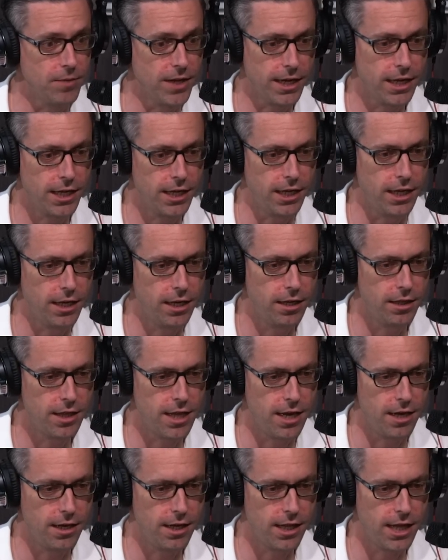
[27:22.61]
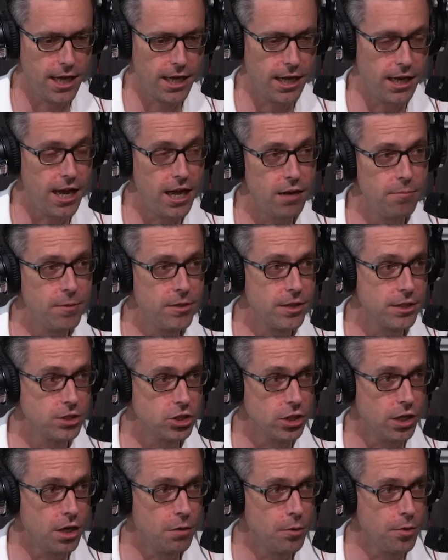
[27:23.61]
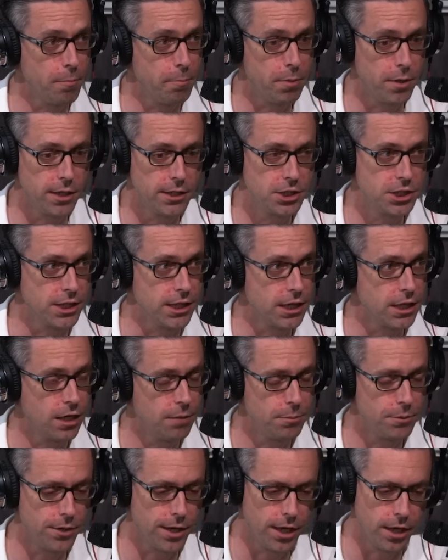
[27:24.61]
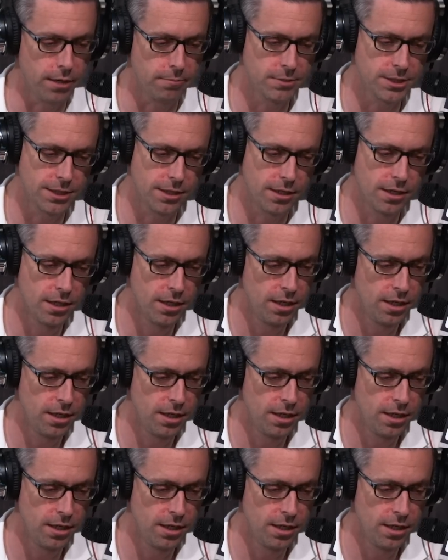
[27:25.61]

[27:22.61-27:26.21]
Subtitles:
that can hit them in the jaw with a punch in a couple games. And